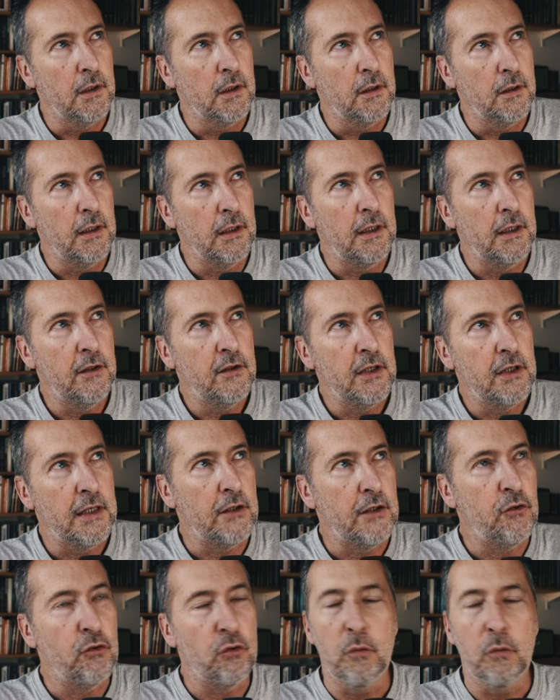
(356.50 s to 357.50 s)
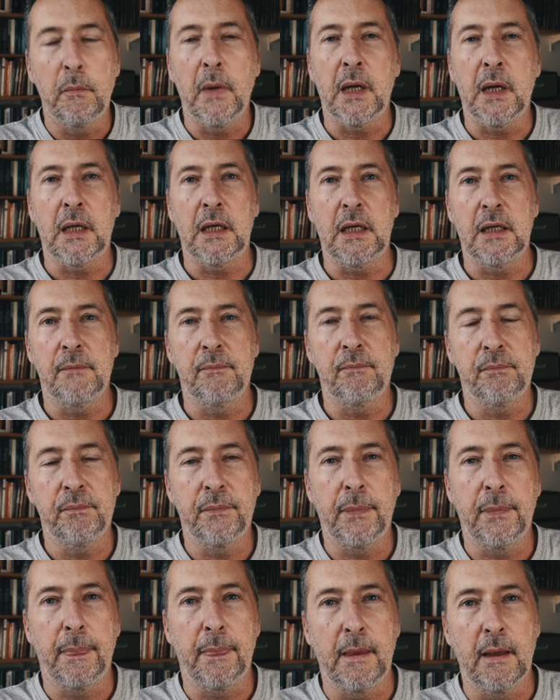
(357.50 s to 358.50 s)
international money
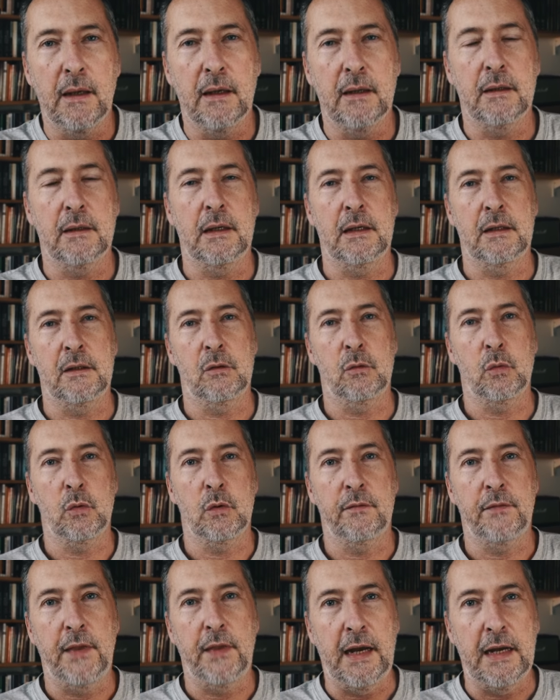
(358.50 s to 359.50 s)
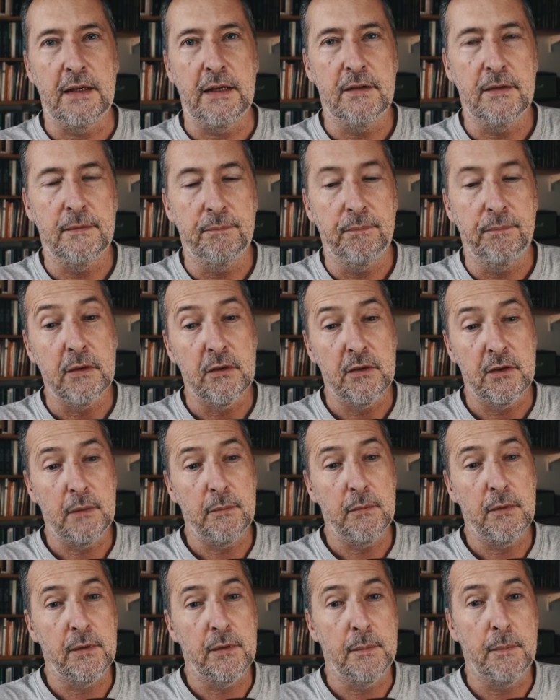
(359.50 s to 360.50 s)
and all of that. Some
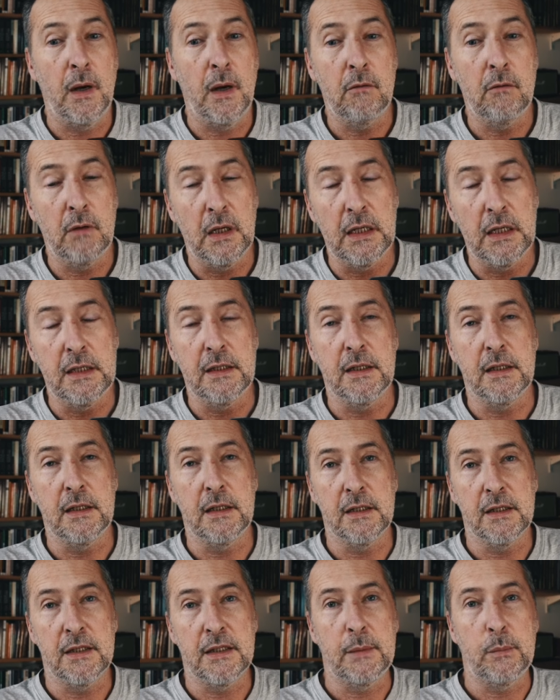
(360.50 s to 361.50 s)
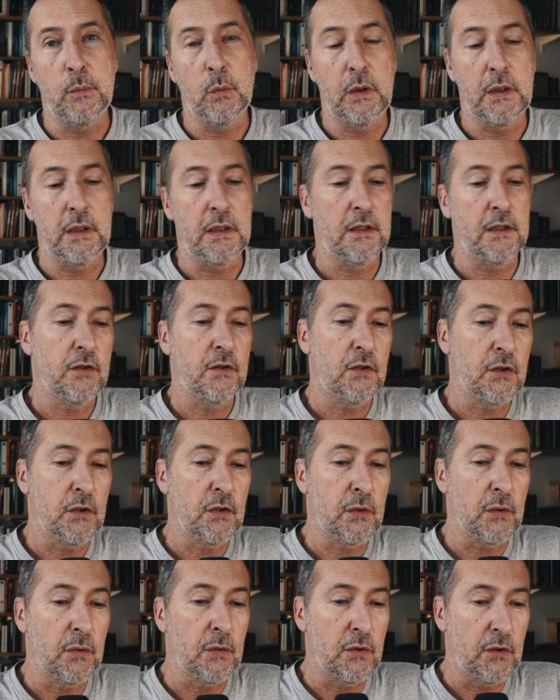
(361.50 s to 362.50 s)
of them are related in some ways
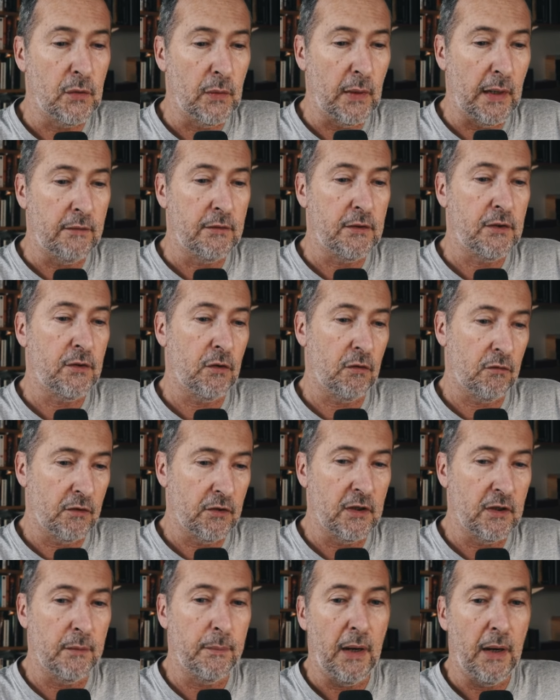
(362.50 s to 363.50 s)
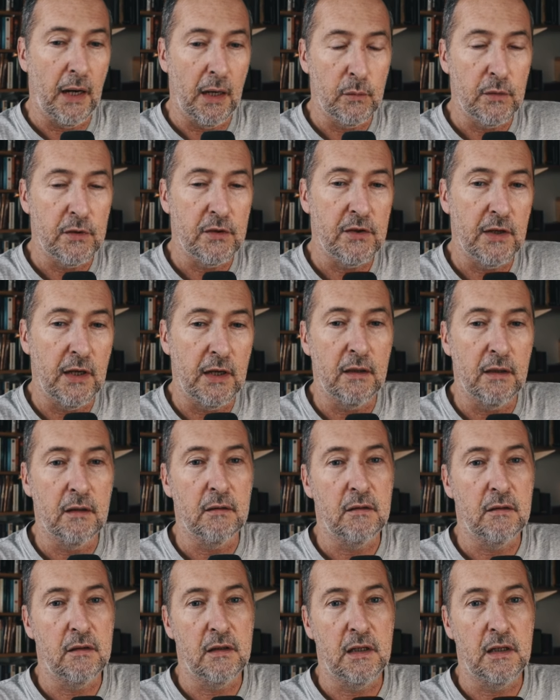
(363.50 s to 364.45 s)
to aristocracy, but I would say that